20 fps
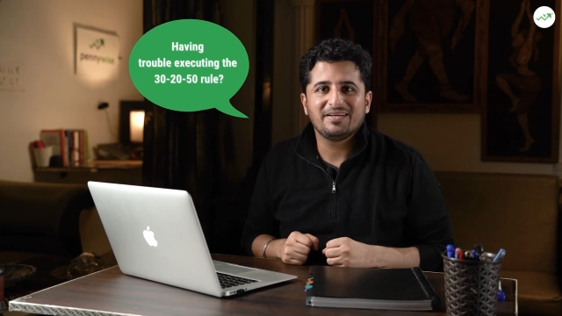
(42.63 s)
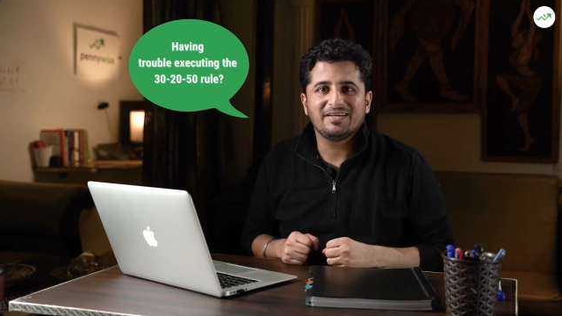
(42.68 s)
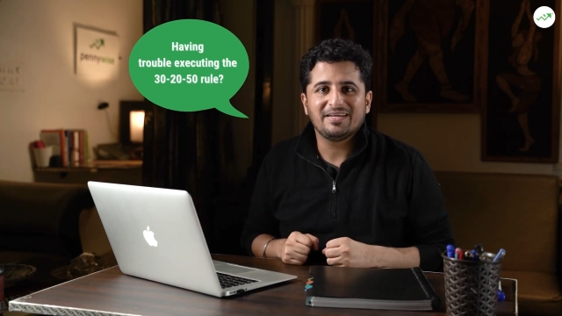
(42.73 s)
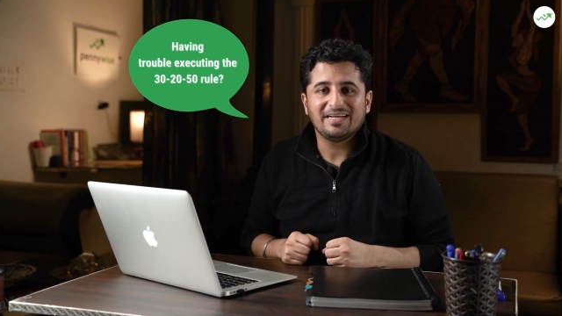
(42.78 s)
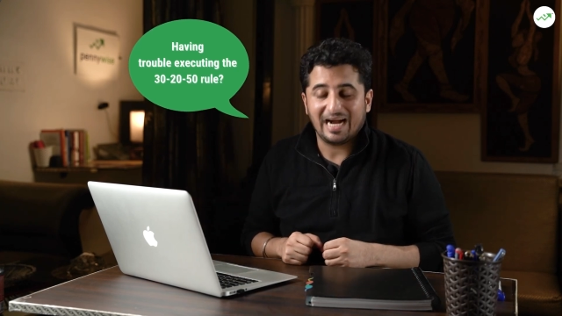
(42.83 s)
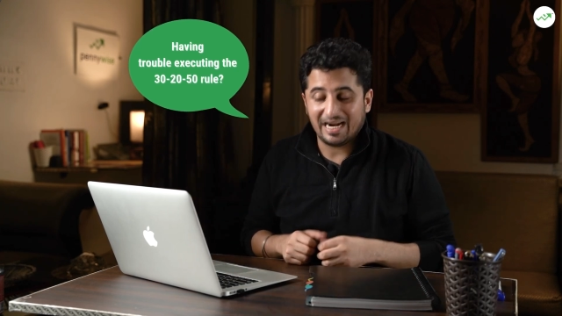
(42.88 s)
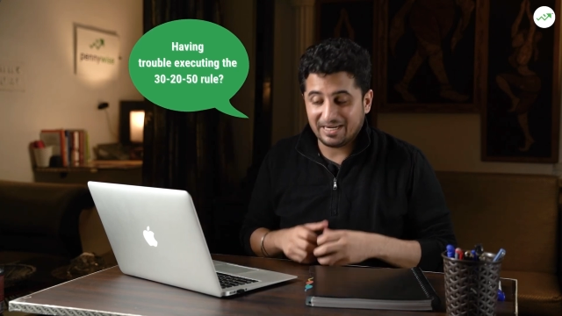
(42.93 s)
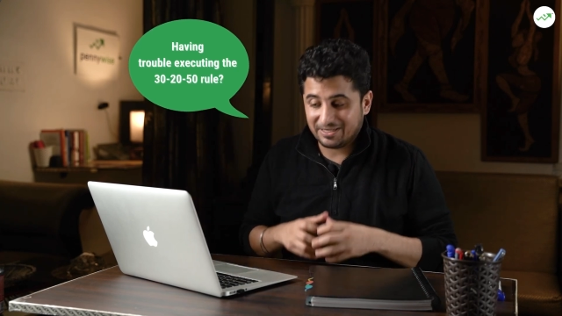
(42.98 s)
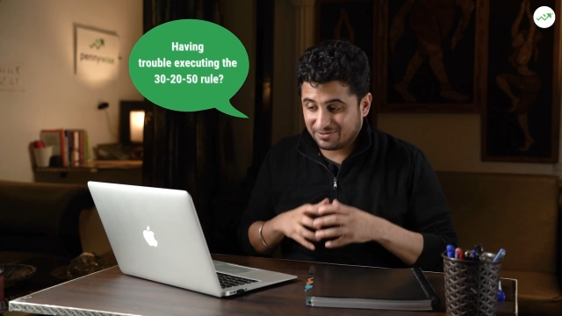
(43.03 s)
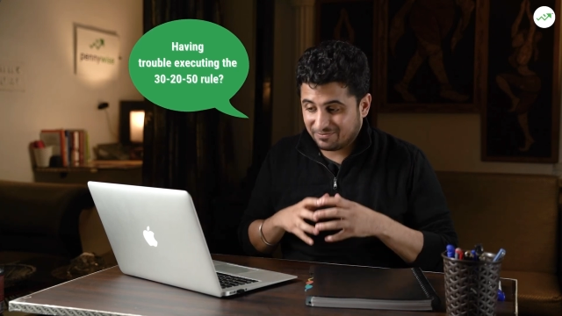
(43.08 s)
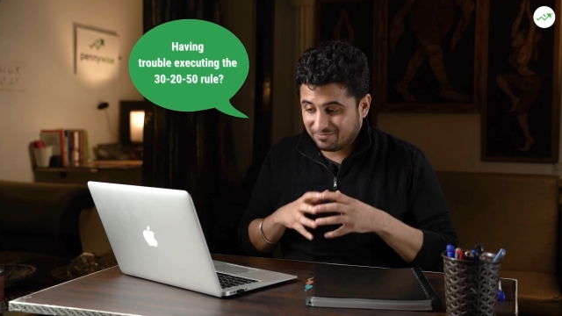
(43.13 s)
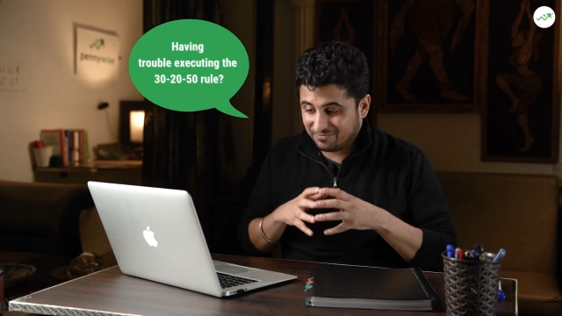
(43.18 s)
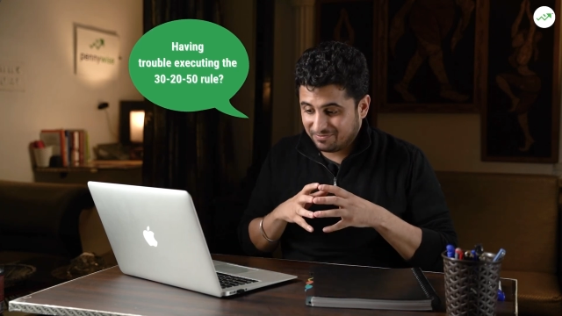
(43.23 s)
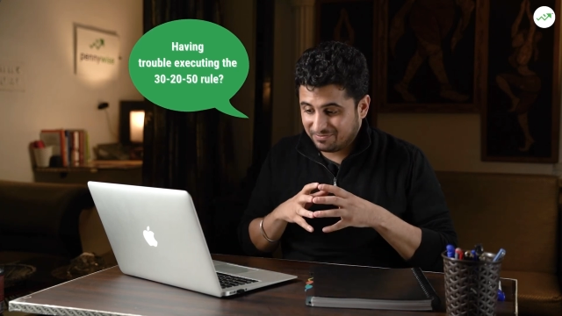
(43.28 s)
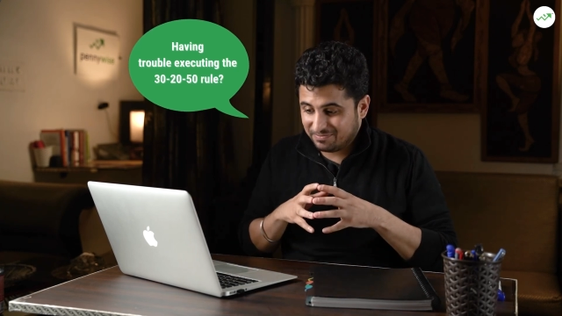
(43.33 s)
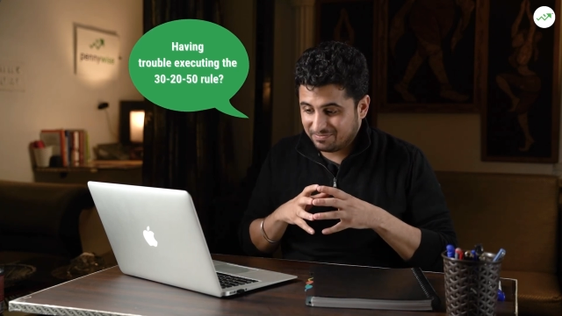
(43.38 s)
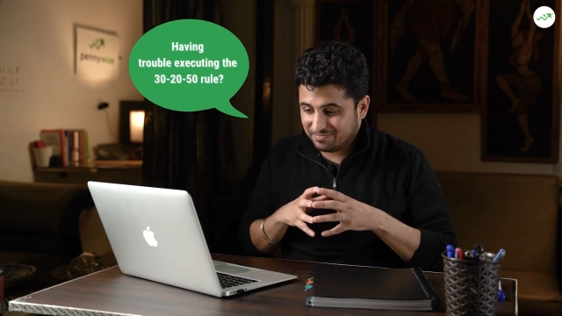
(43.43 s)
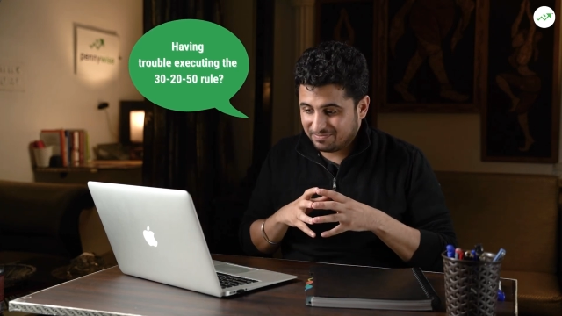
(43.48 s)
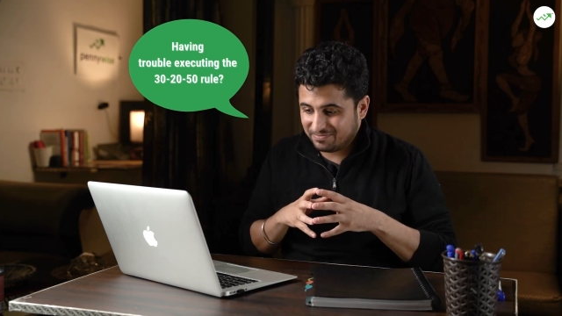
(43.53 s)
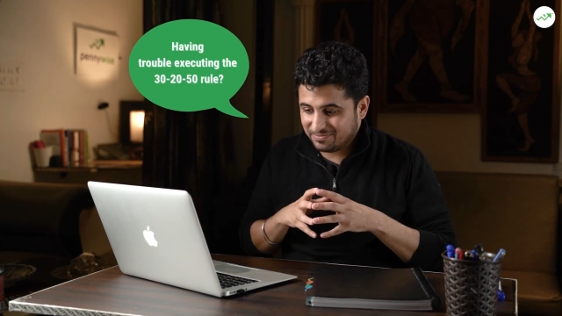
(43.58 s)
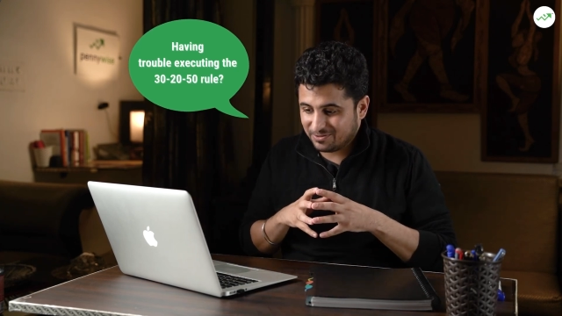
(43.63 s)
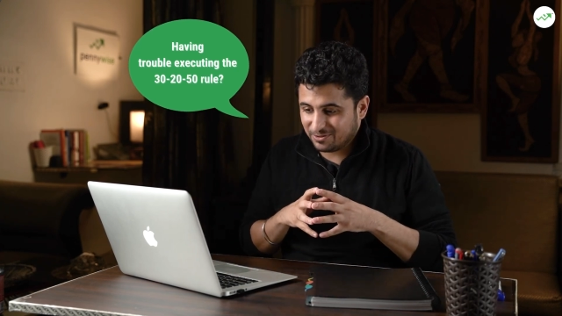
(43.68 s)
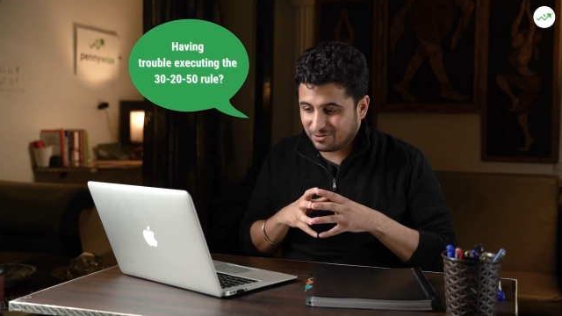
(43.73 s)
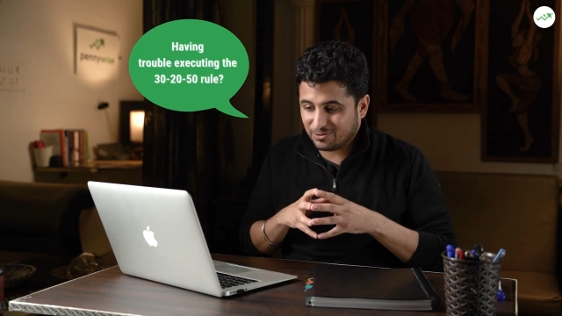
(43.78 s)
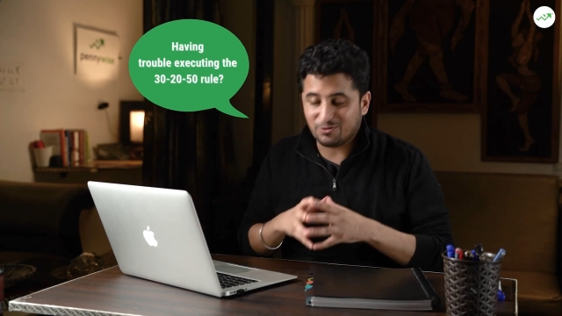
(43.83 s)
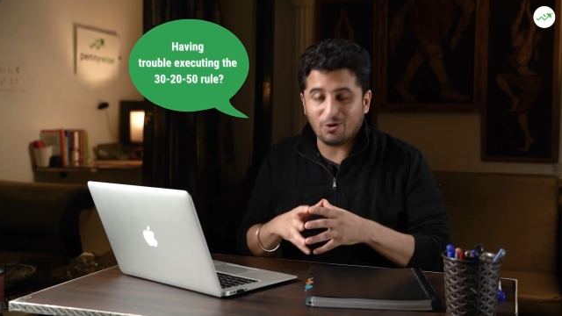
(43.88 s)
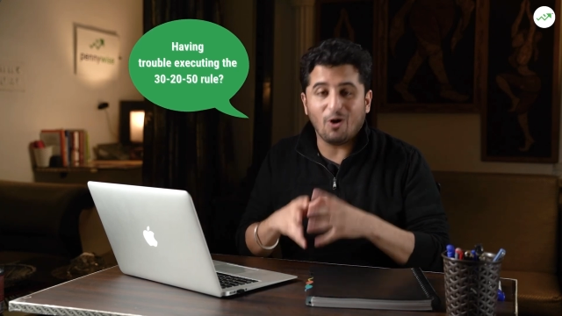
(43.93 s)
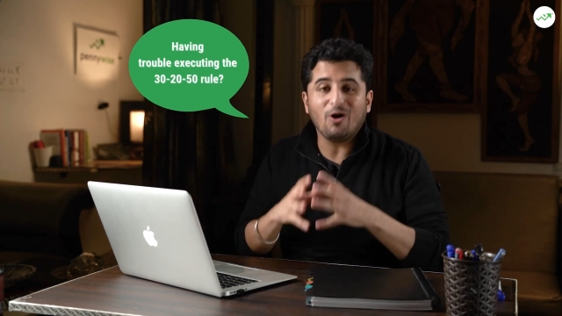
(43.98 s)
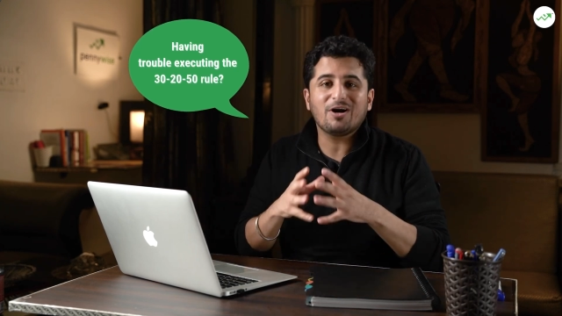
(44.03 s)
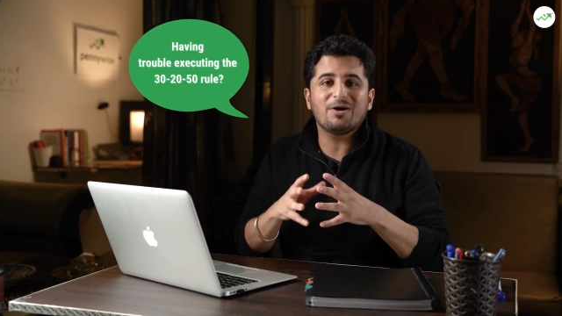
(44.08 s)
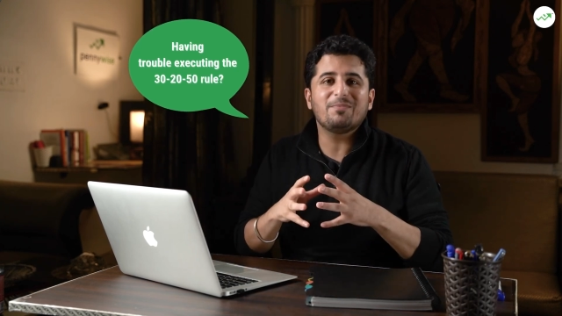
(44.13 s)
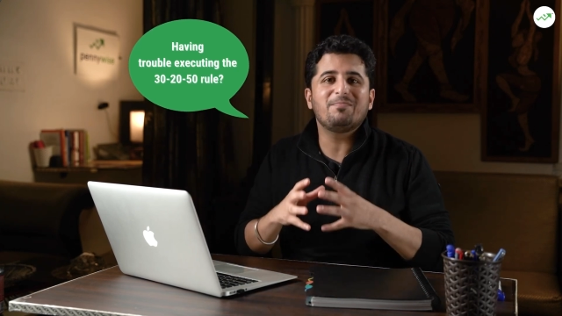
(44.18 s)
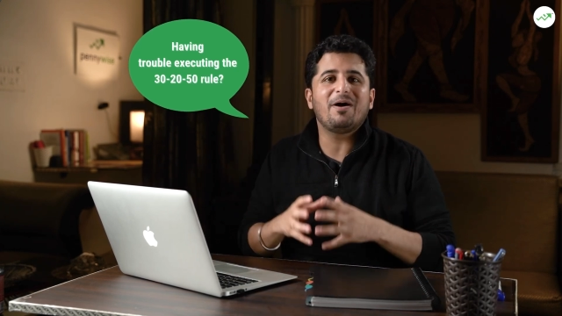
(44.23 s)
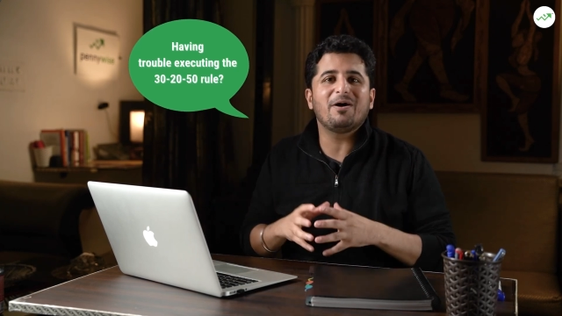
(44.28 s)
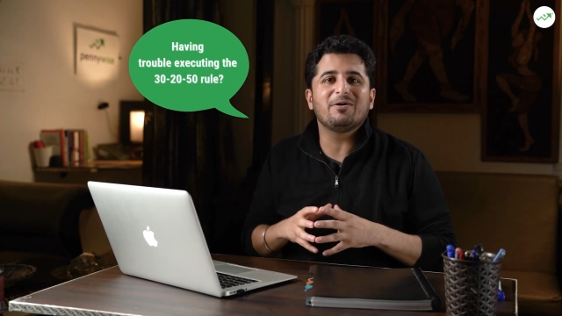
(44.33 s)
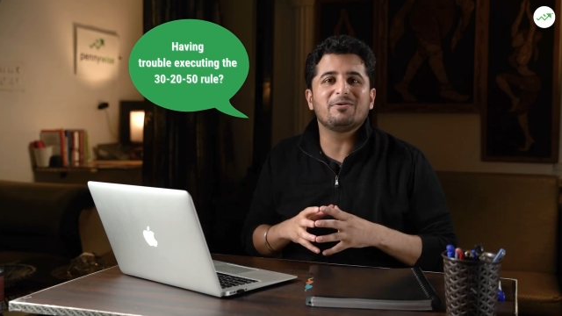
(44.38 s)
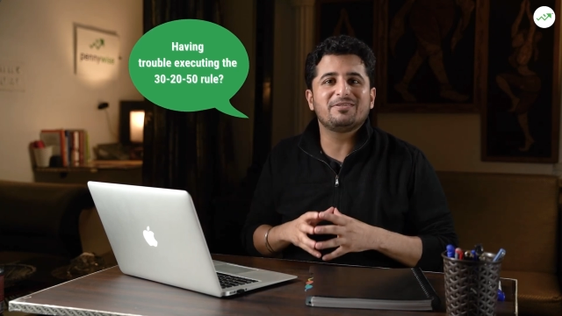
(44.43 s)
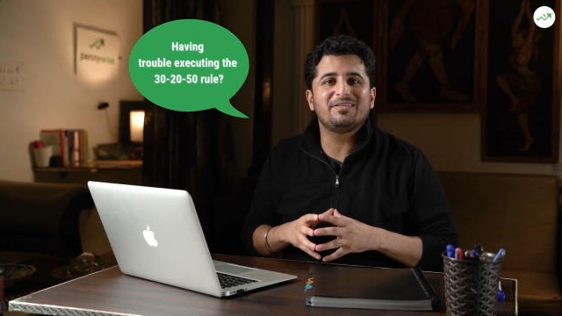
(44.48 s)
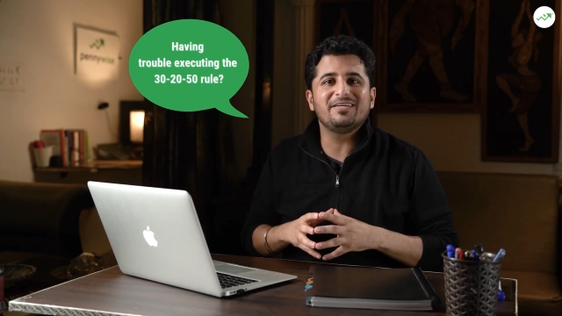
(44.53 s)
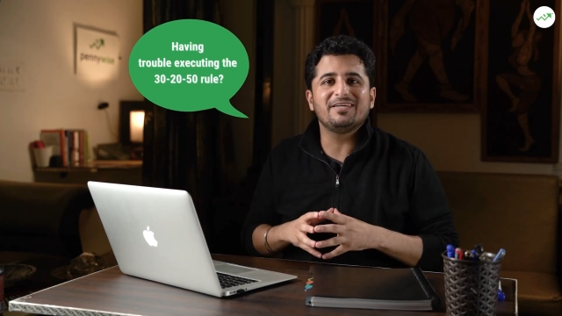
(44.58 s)
And to talk
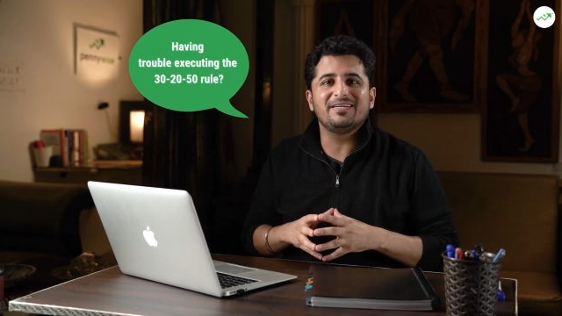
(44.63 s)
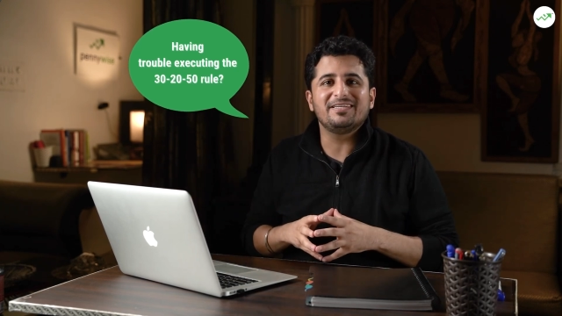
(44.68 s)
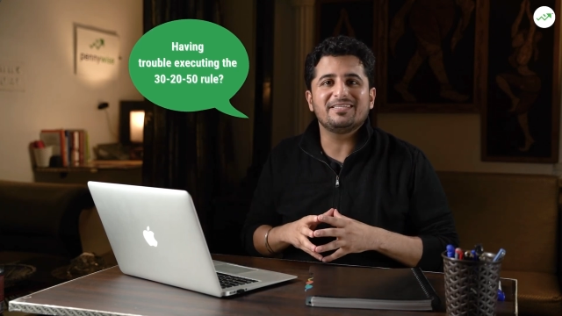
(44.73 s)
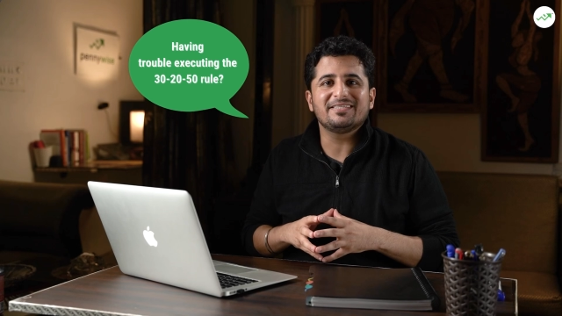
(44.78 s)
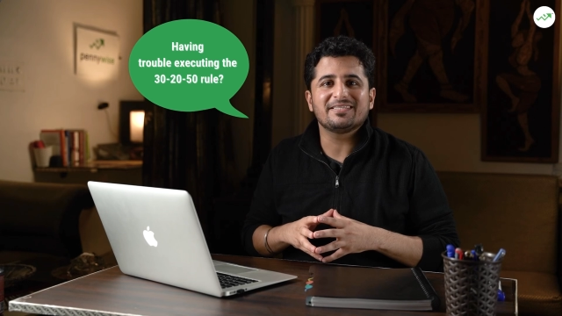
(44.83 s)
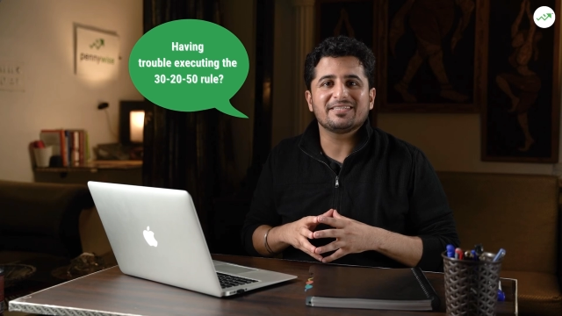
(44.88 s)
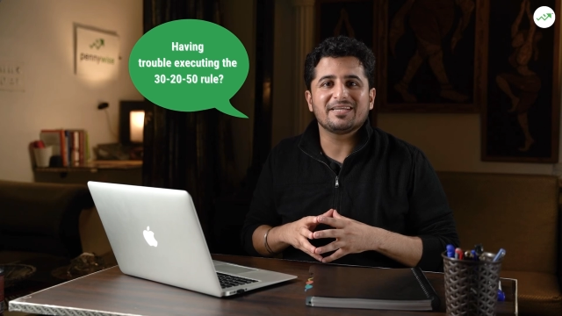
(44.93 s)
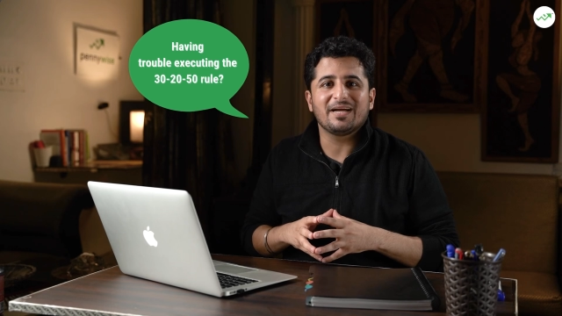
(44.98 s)
about this,